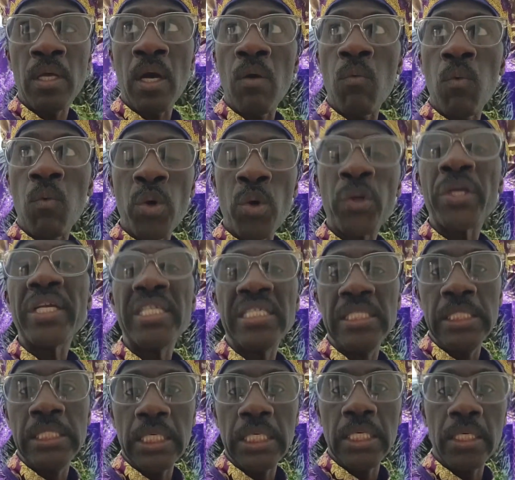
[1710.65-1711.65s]
our work is
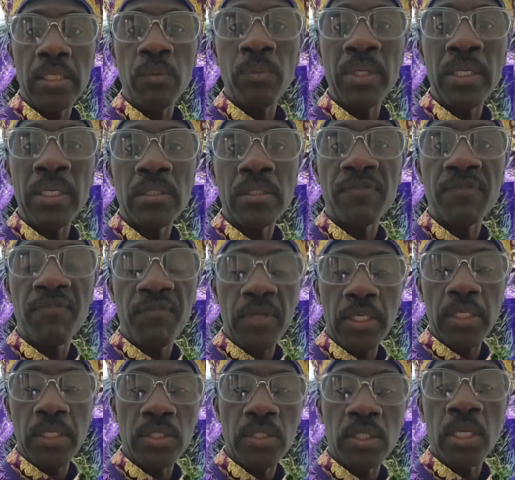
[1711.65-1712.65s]
done, when it's
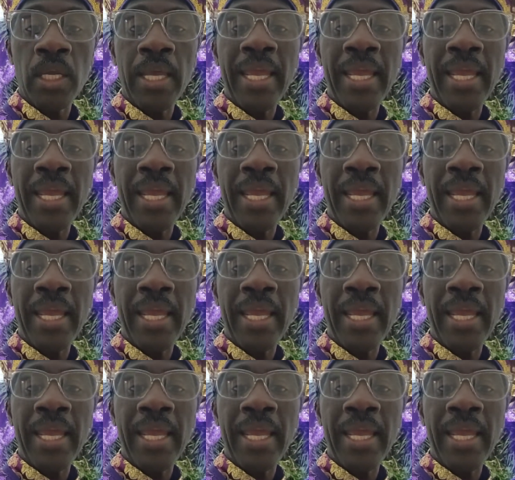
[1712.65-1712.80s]
finished,